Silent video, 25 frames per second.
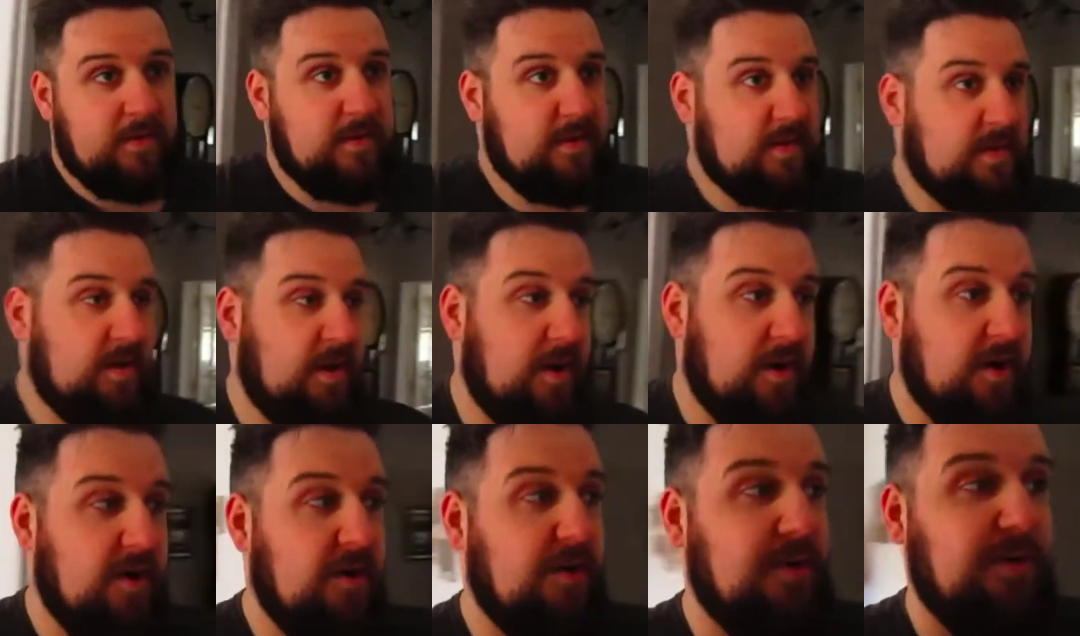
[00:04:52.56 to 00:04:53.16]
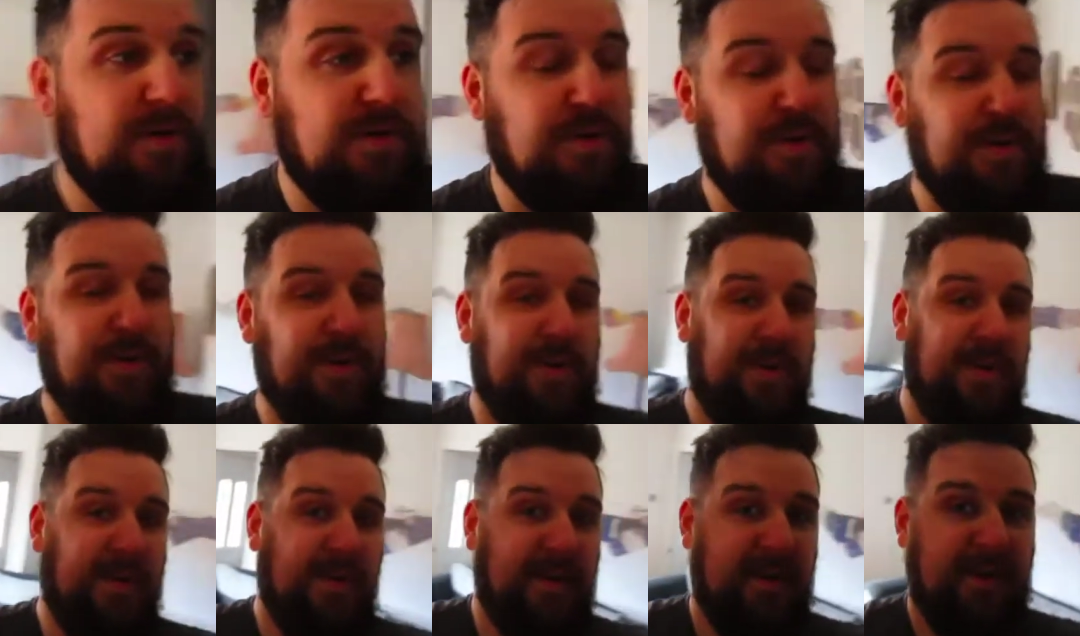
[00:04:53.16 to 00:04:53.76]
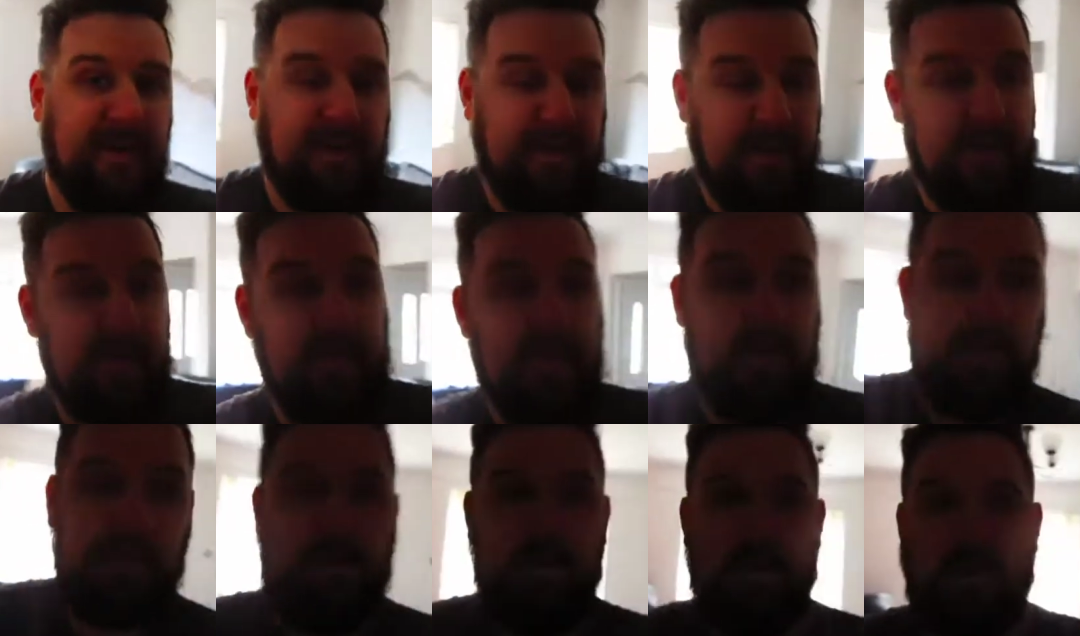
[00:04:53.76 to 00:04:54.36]
So,
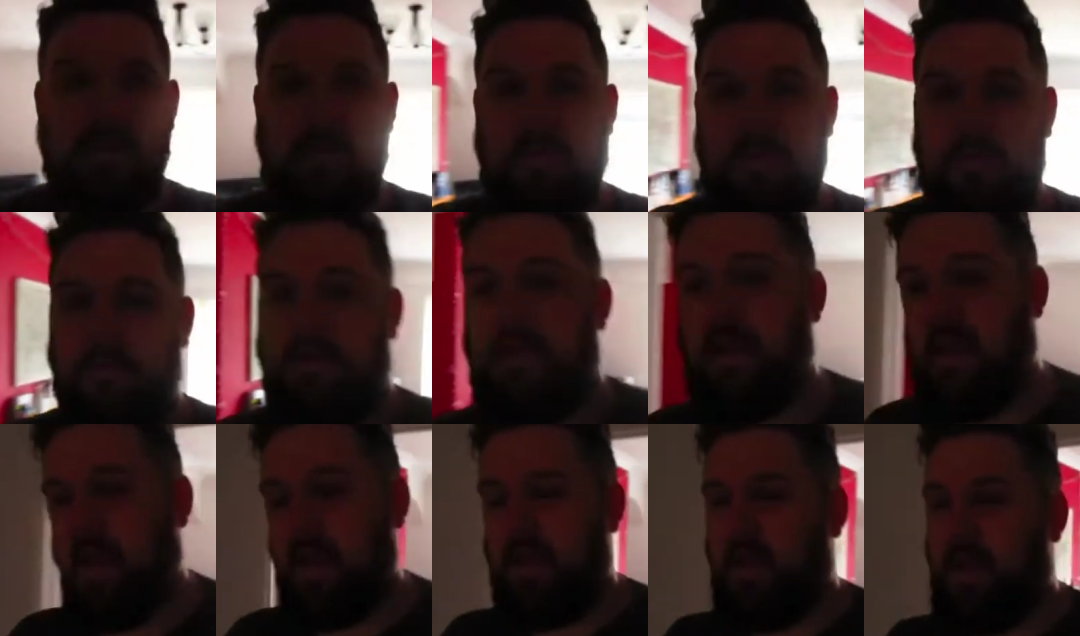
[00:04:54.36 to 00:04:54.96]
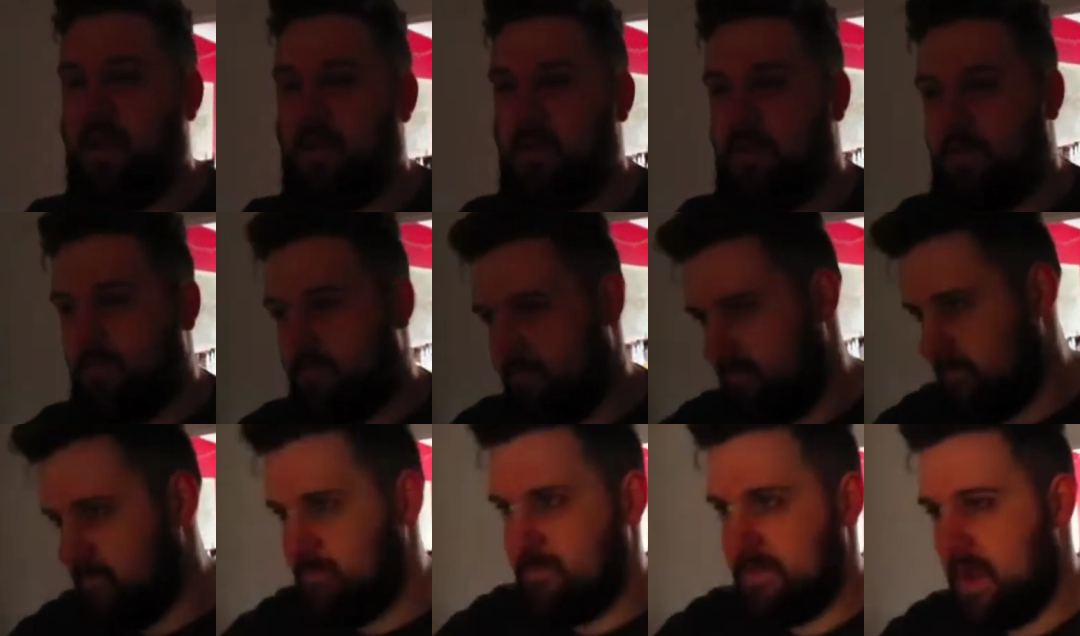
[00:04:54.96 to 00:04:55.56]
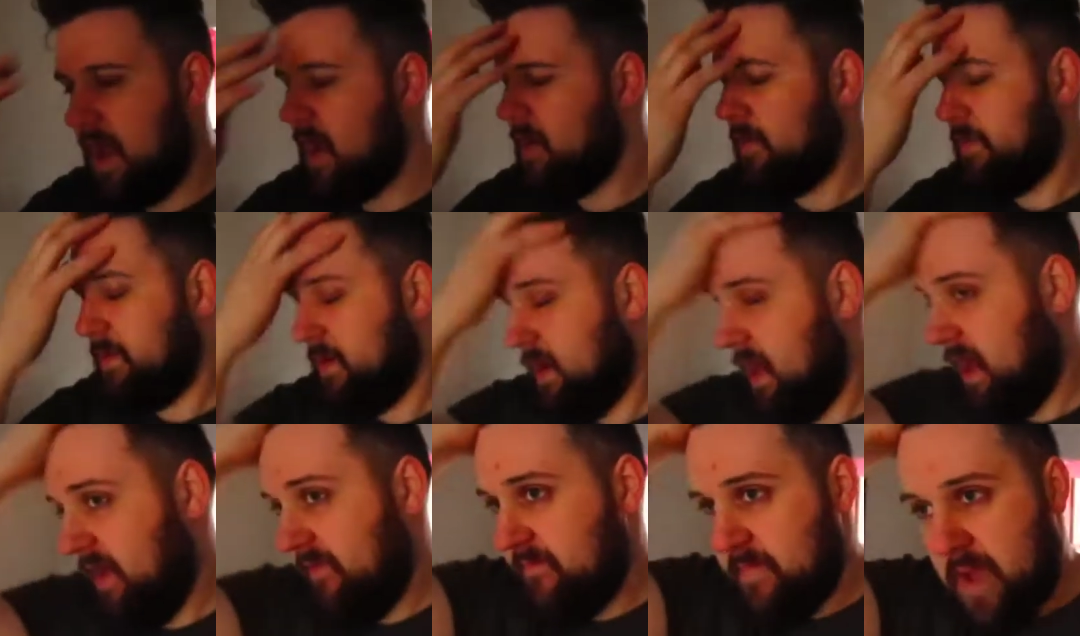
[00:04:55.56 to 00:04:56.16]
and now I'm
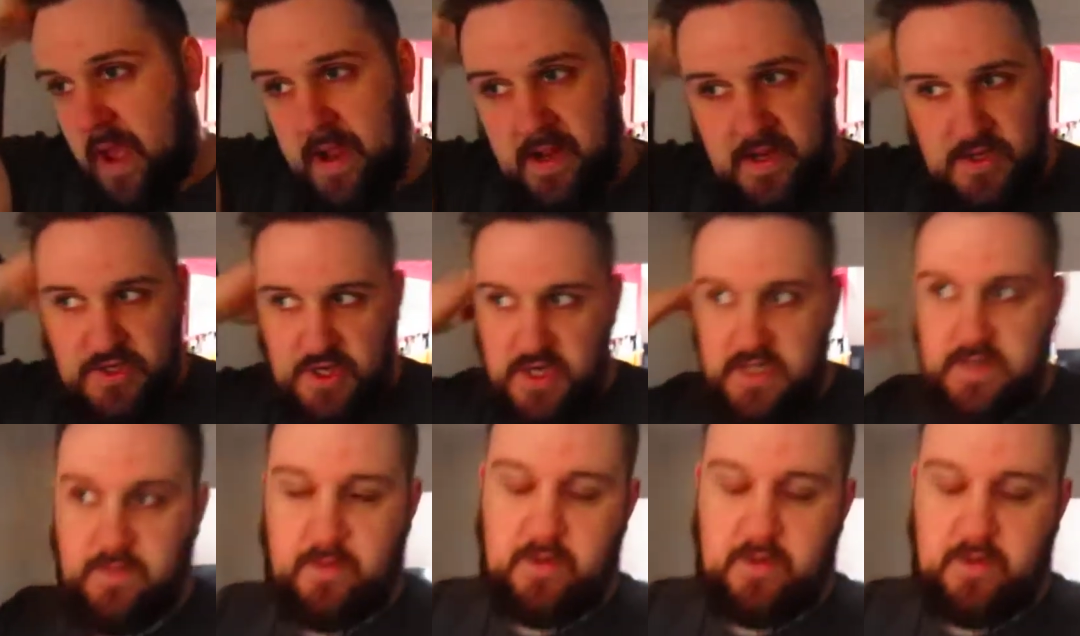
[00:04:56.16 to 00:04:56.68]
gonna have mac and cheese.